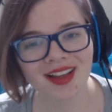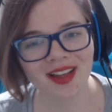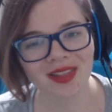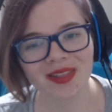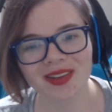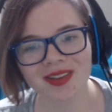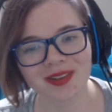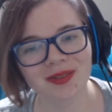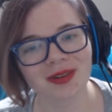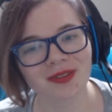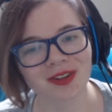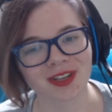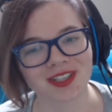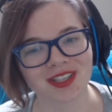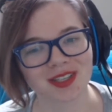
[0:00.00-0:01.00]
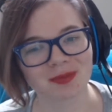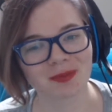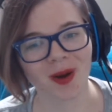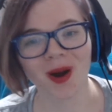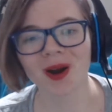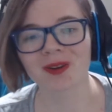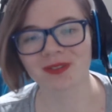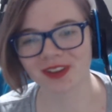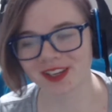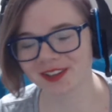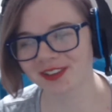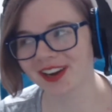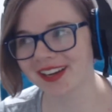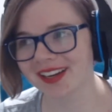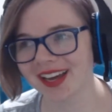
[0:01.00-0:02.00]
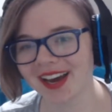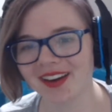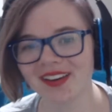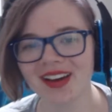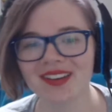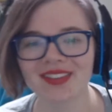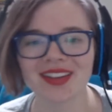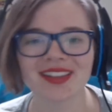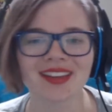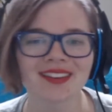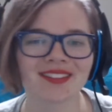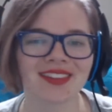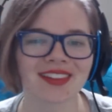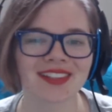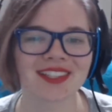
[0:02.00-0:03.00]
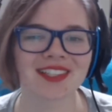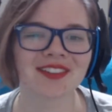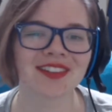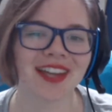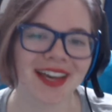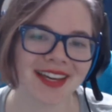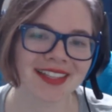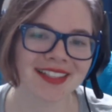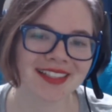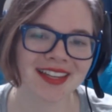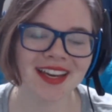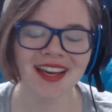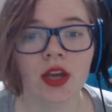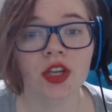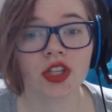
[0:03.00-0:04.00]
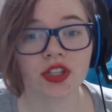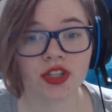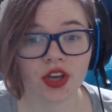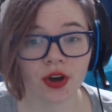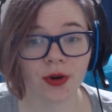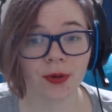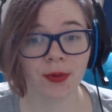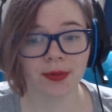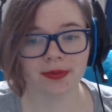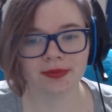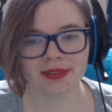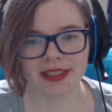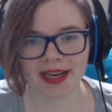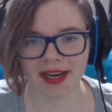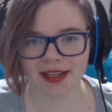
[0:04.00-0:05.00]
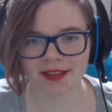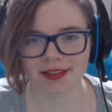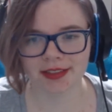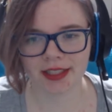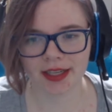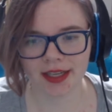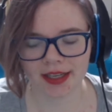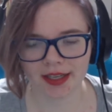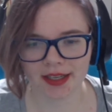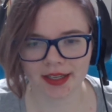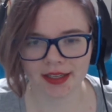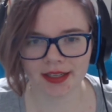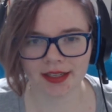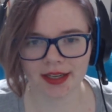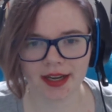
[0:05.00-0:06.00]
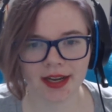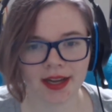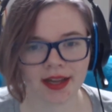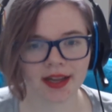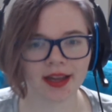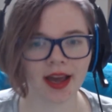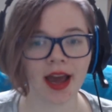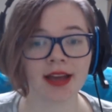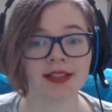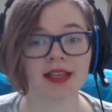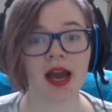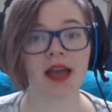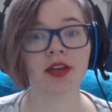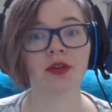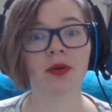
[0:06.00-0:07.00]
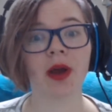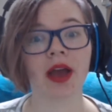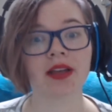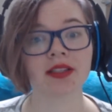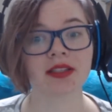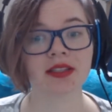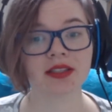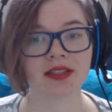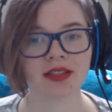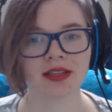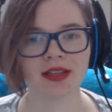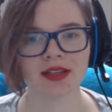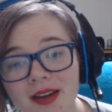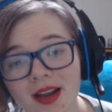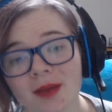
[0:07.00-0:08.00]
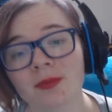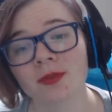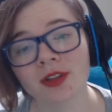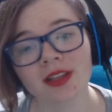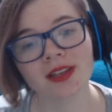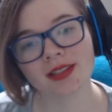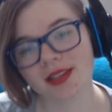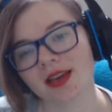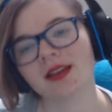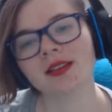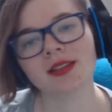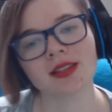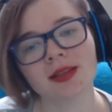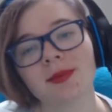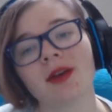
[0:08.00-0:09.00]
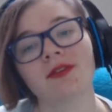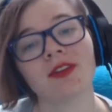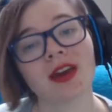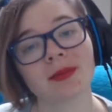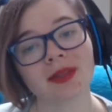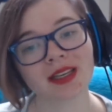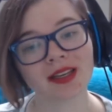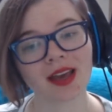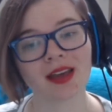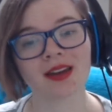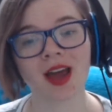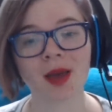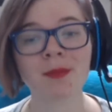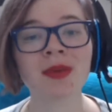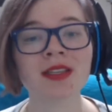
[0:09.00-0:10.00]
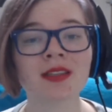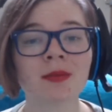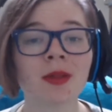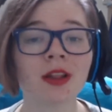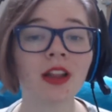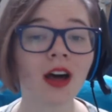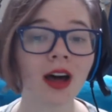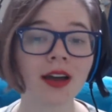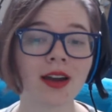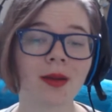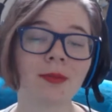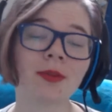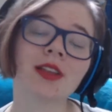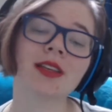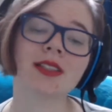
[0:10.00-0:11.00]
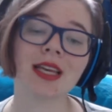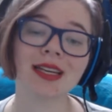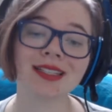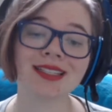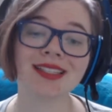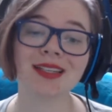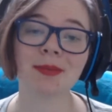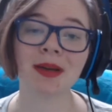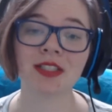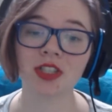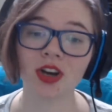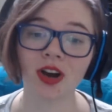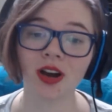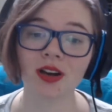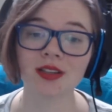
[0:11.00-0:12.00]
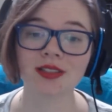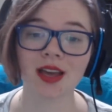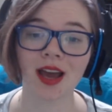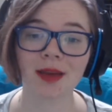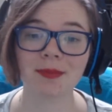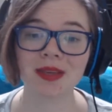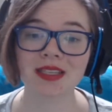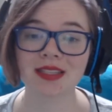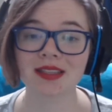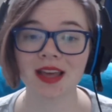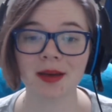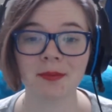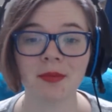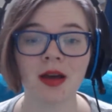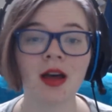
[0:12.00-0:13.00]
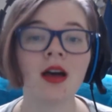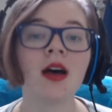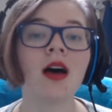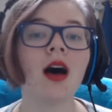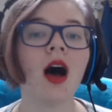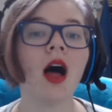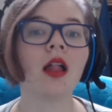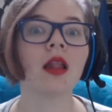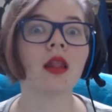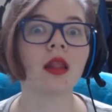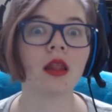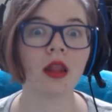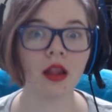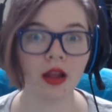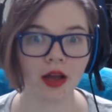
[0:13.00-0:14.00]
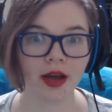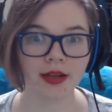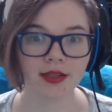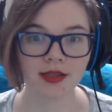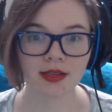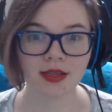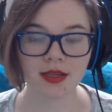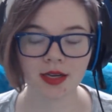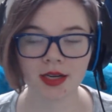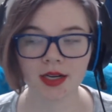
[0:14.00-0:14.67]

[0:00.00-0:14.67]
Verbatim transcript: The universe is perfect right now. Everything feels so nice. So, yeah, uh, I, I digress. I'm really excited to see my family again. I miss them a lot. I'm really excited to see my dogs. I miss them a lot.